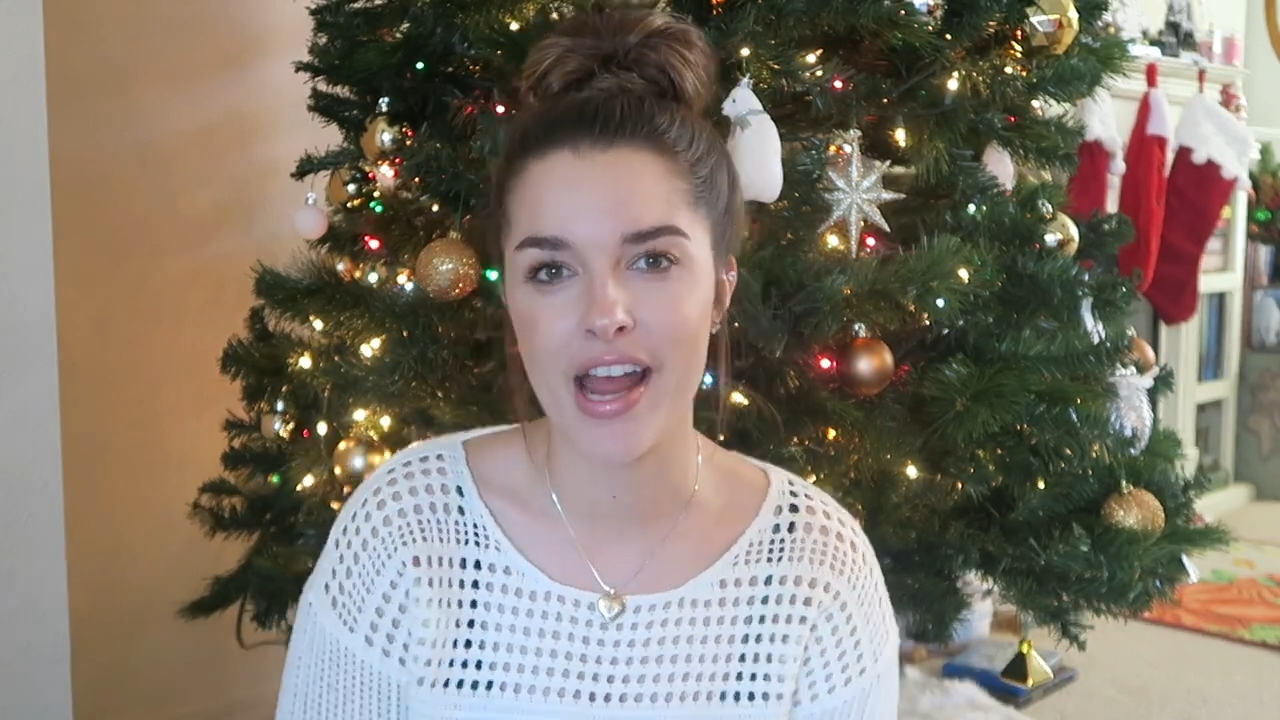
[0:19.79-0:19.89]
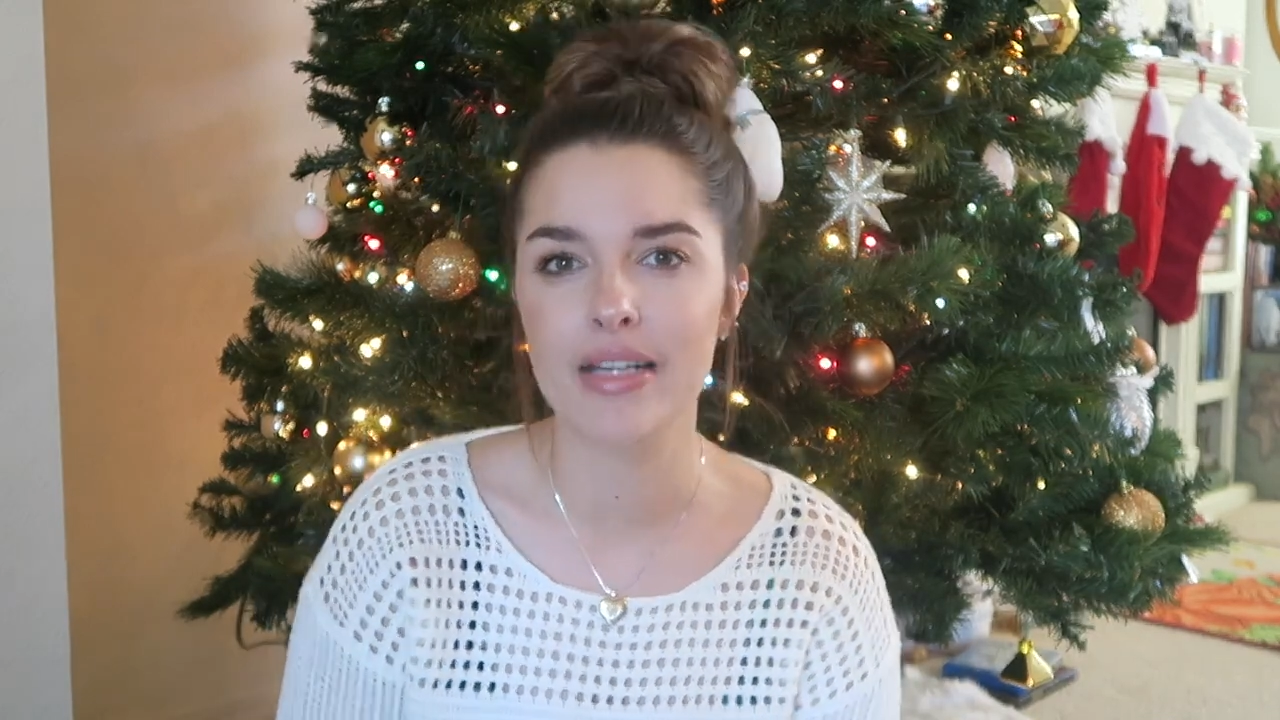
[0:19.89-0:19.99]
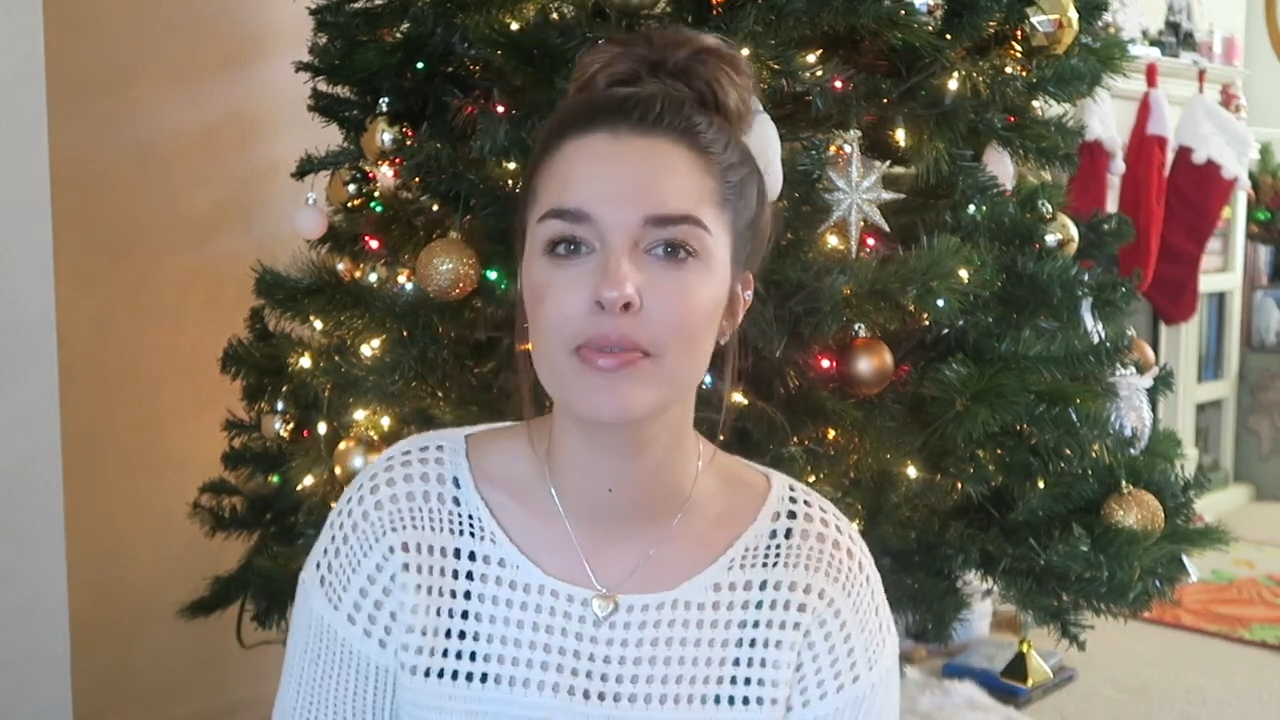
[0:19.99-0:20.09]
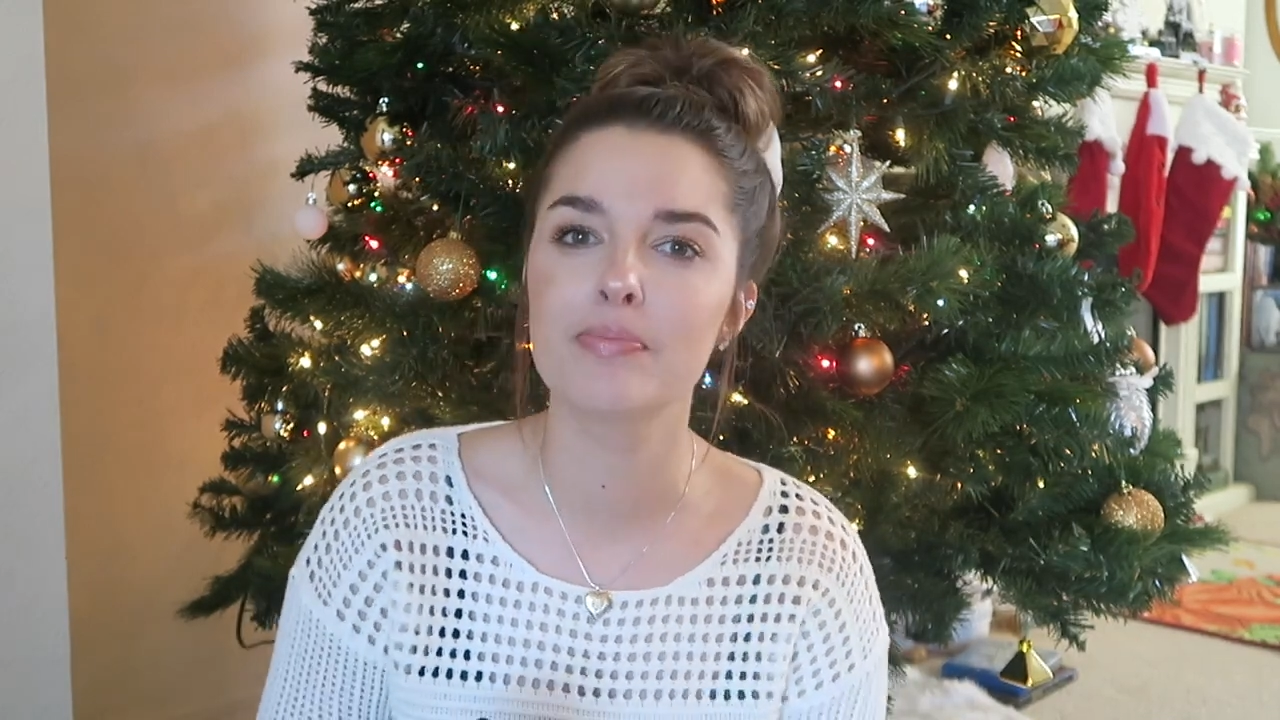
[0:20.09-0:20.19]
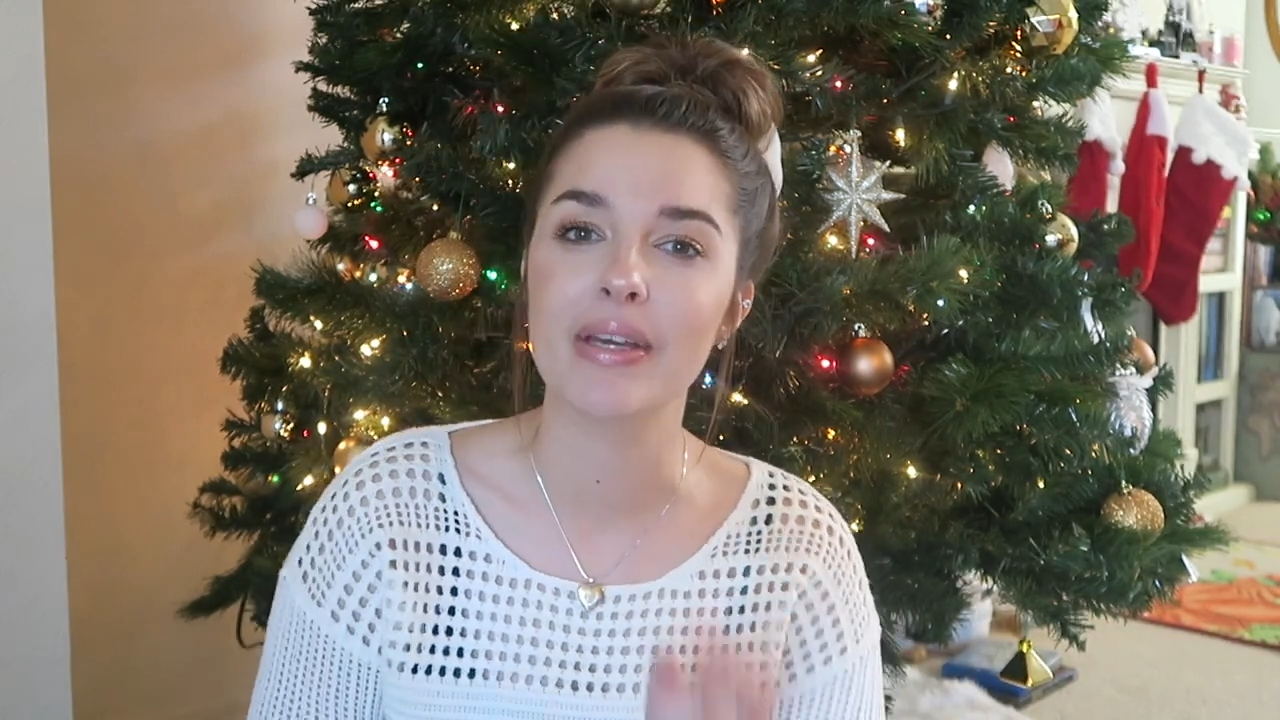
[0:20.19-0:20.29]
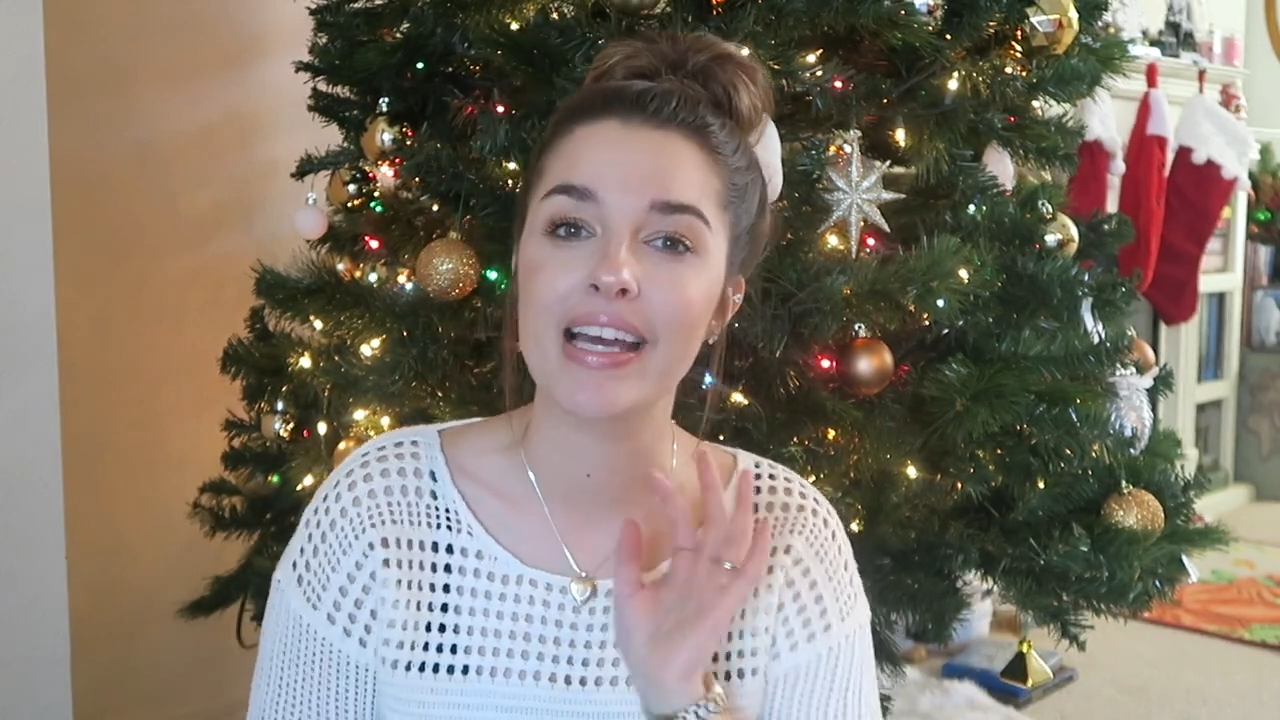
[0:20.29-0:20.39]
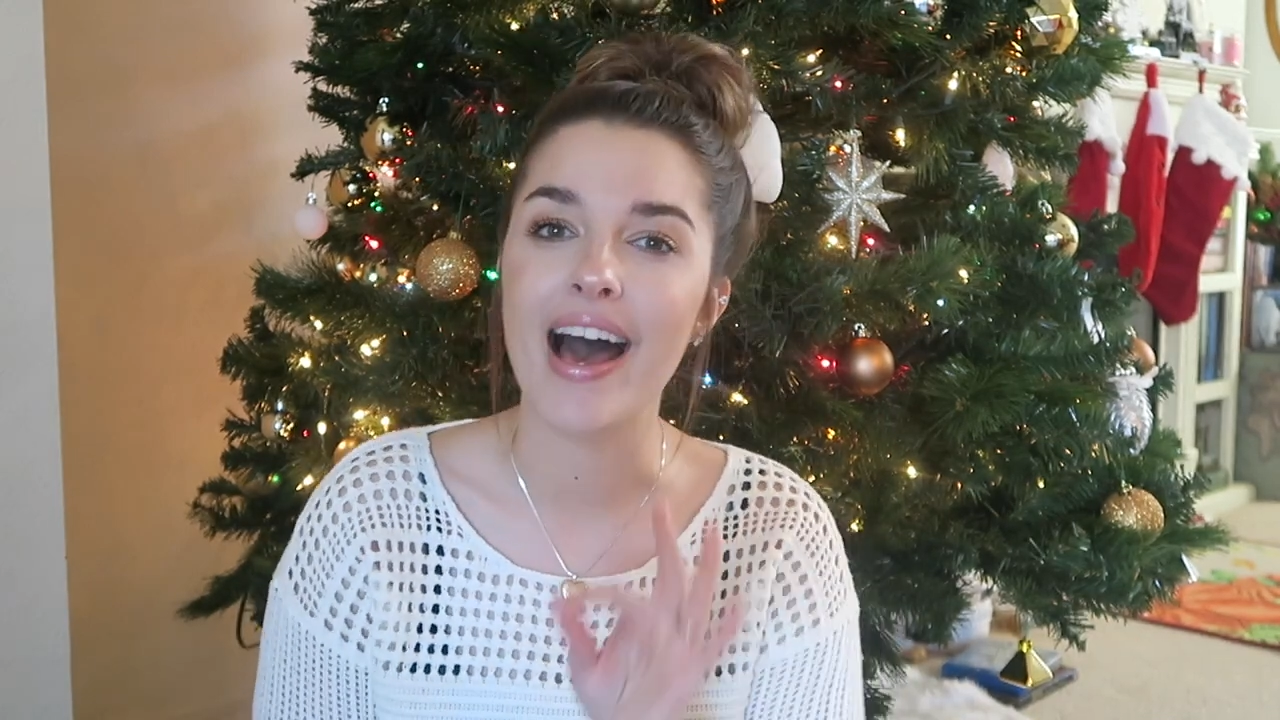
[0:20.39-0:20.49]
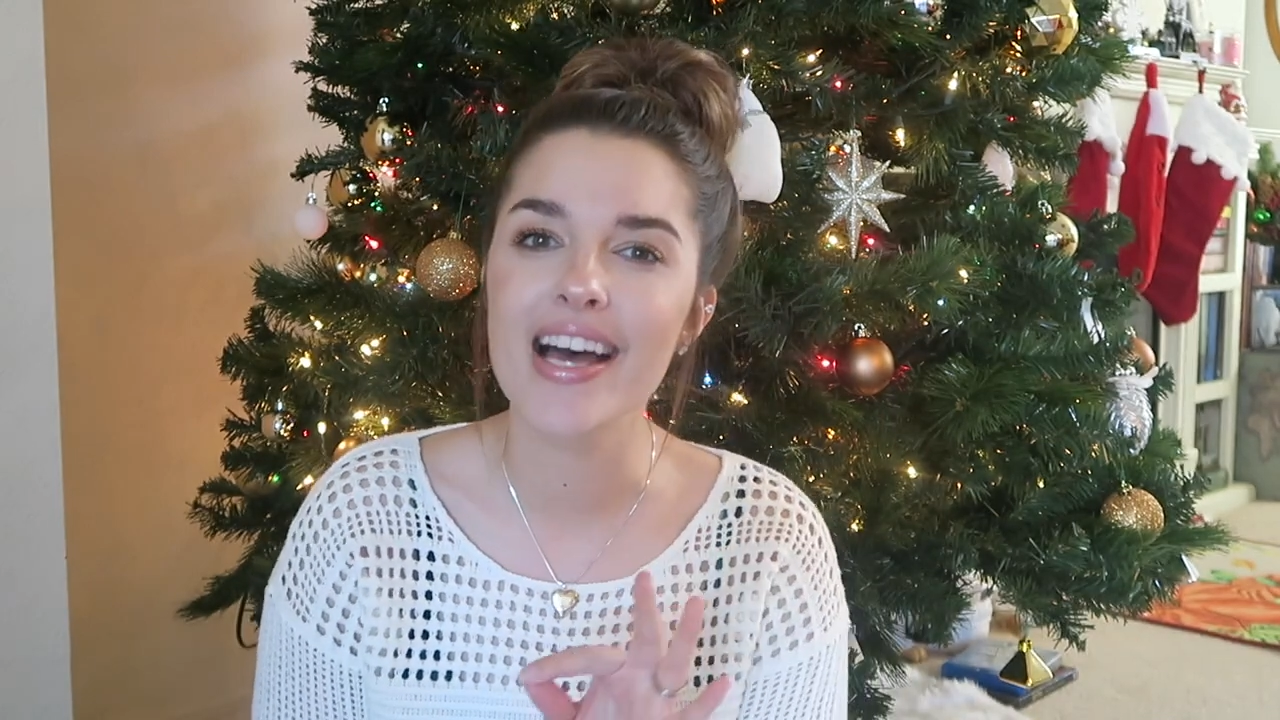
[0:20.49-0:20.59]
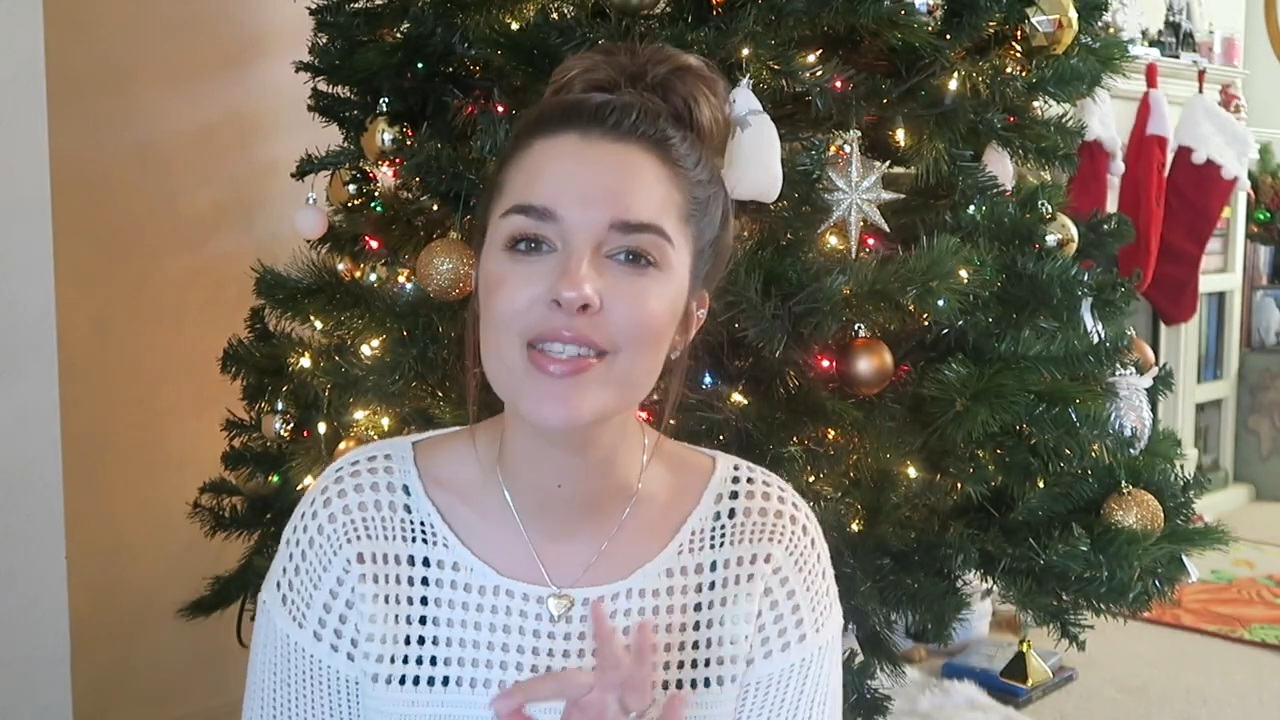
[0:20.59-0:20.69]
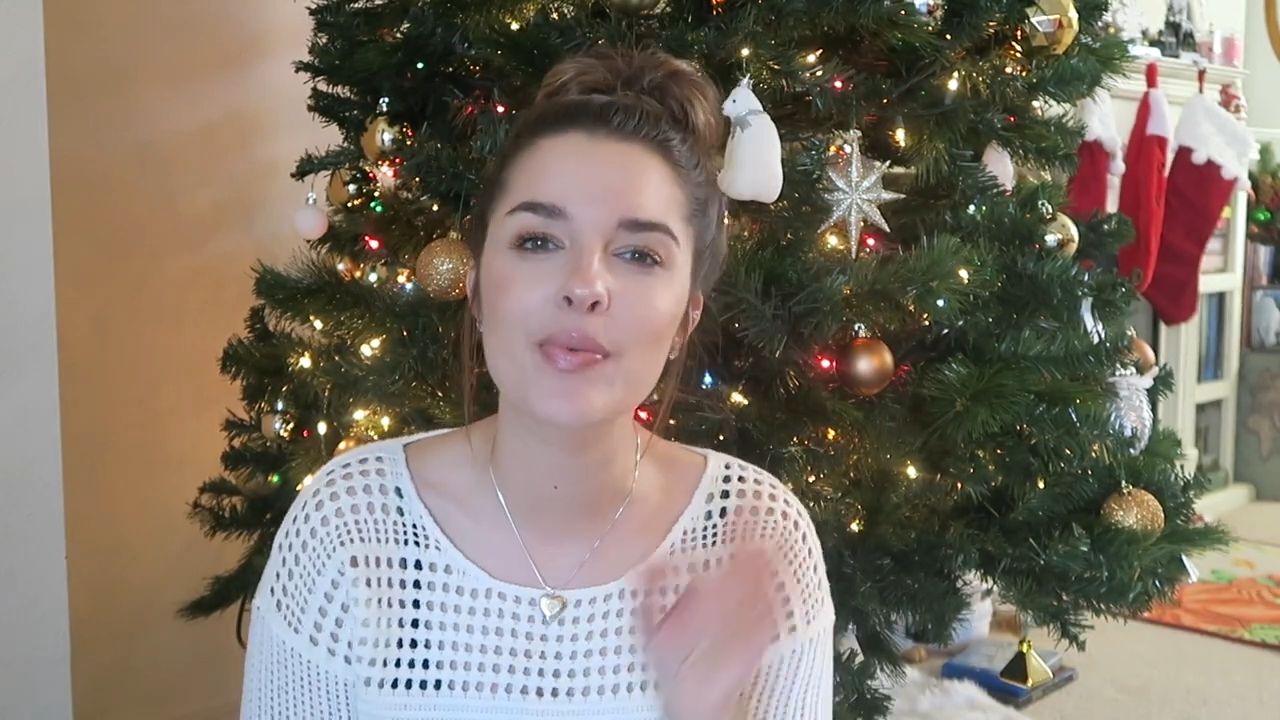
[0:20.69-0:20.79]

items because